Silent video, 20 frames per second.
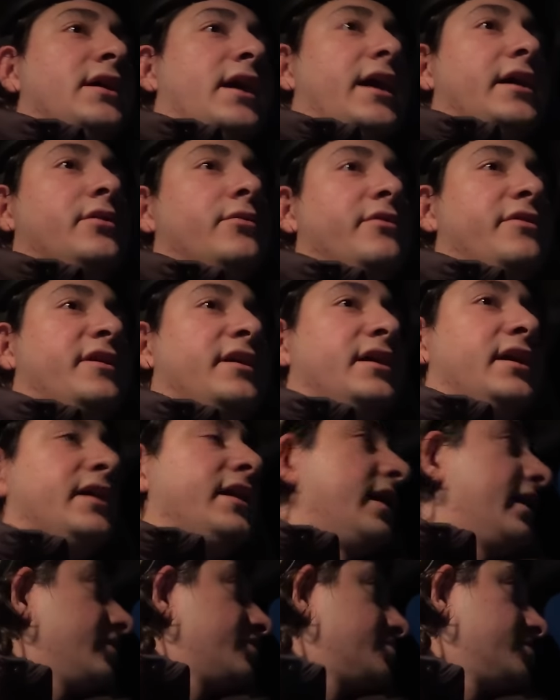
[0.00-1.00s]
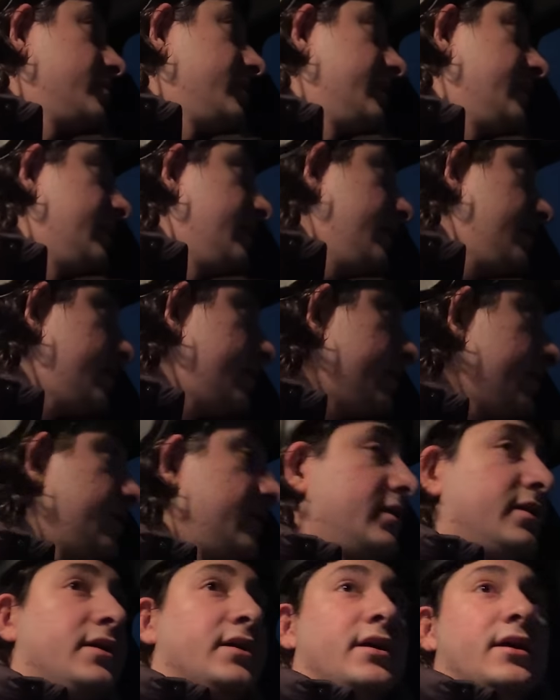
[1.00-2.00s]
I don't think I actually
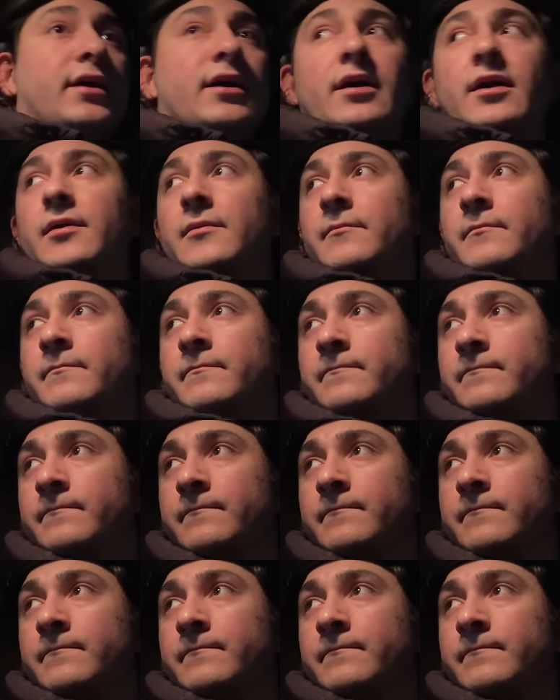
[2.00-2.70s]
um,